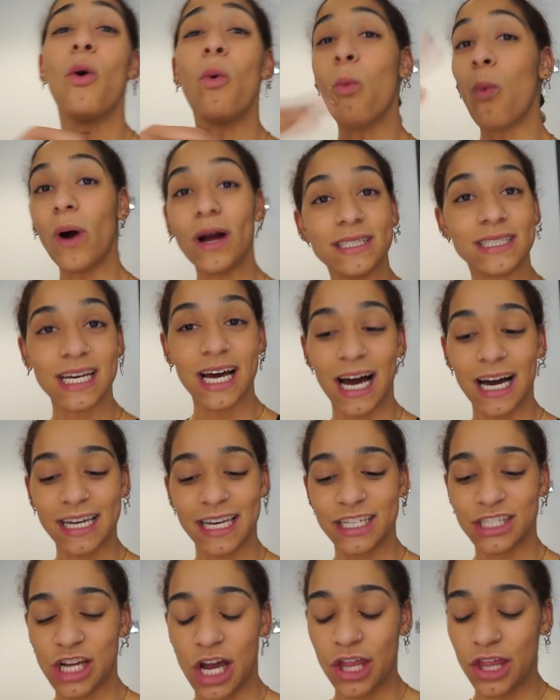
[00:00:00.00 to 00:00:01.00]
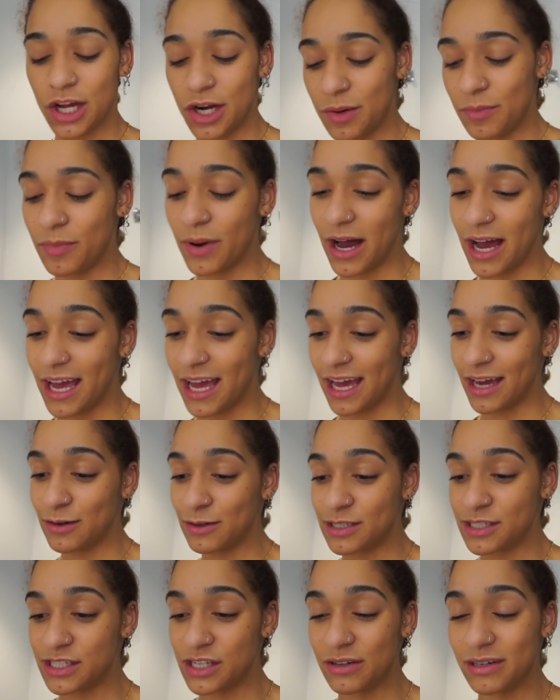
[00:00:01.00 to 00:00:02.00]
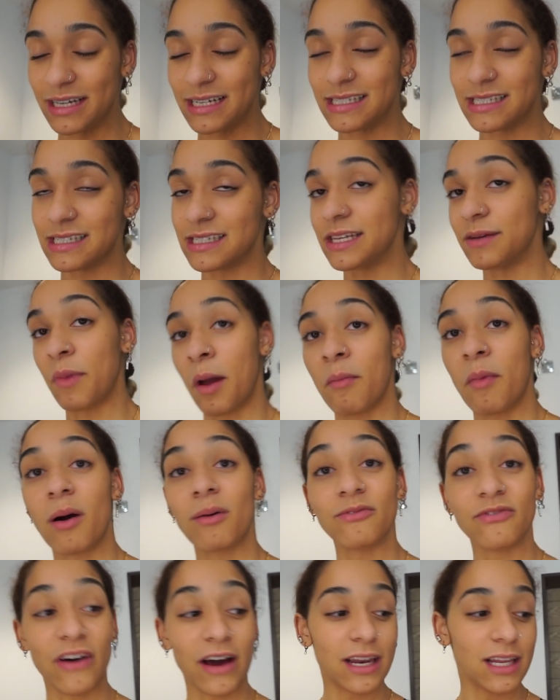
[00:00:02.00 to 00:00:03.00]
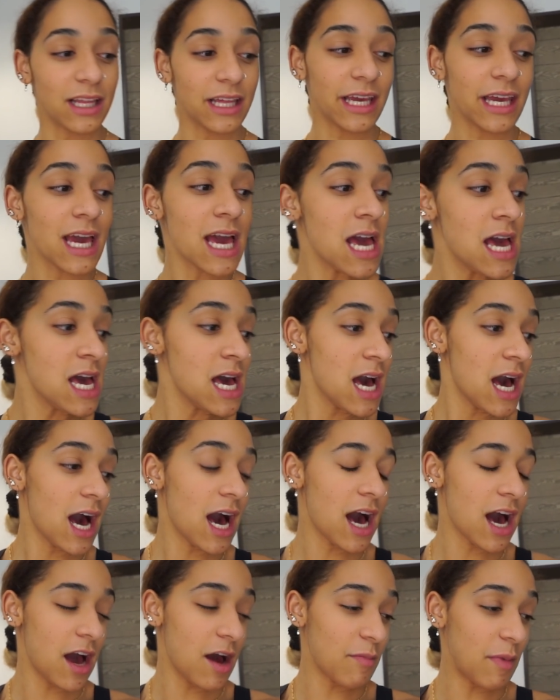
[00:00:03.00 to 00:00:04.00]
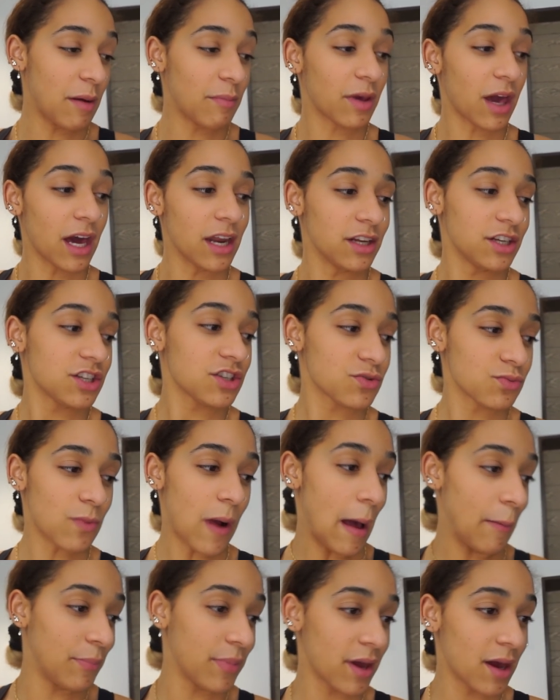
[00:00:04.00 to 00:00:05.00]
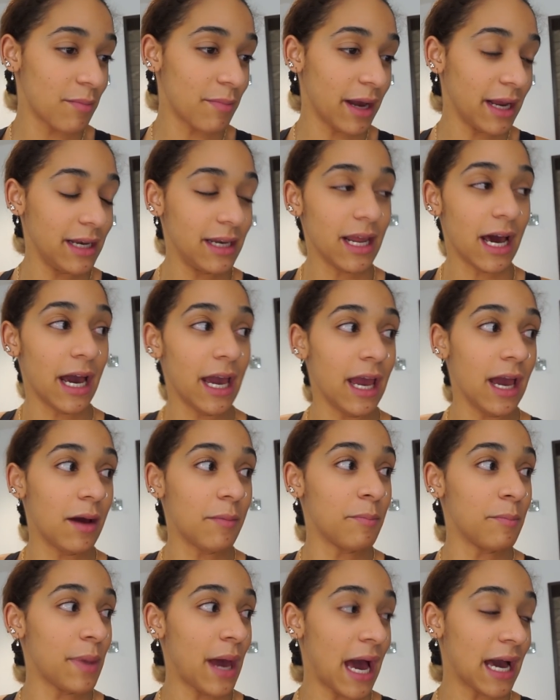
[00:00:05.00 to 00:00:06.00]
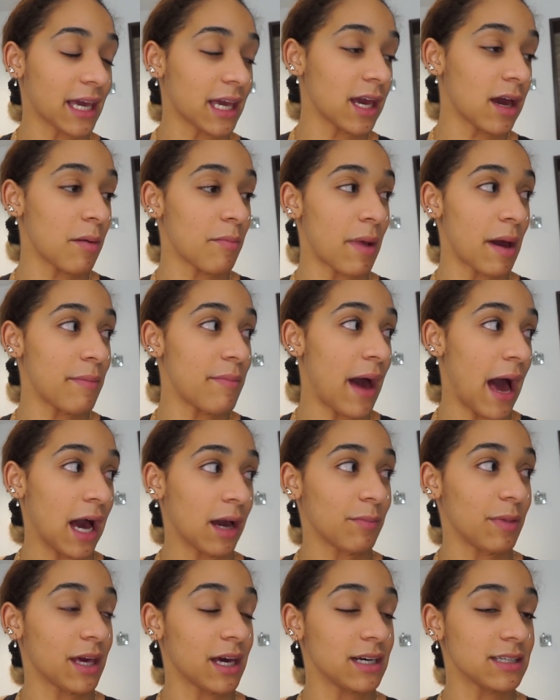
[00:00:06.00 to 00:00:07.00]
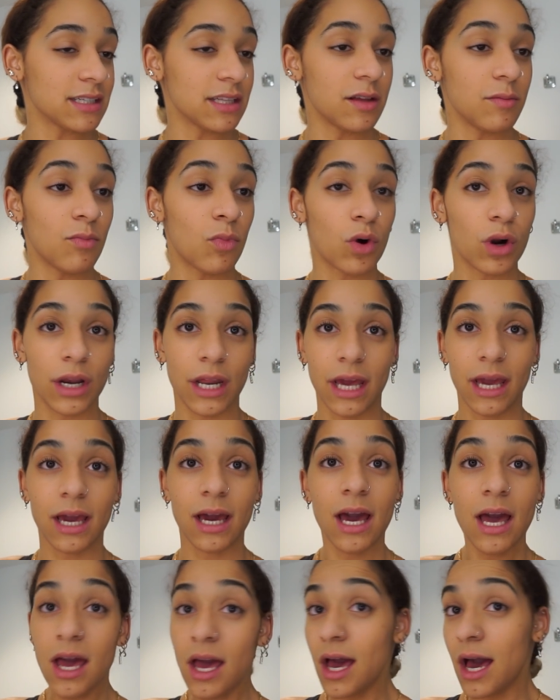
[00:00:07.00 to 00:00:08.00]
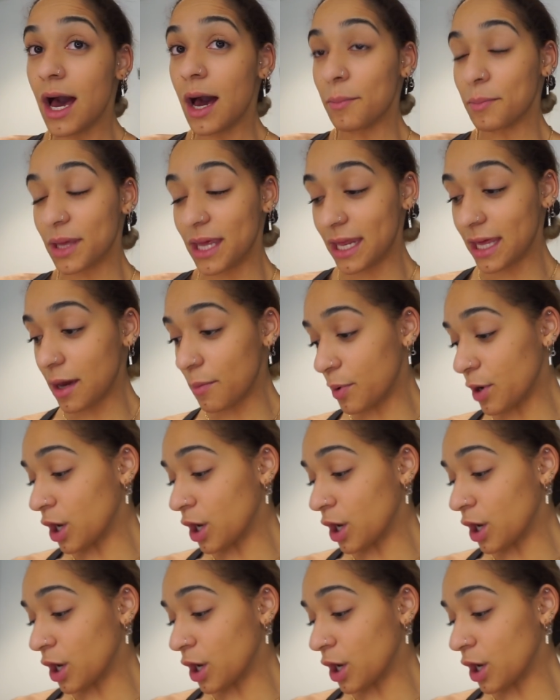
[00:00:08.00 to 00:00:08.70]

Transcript: want to hug each other, but it was so nice to see my mom finally. I'm kind of just wrapping up my night. I'm packing up my bag because in the morning, getting up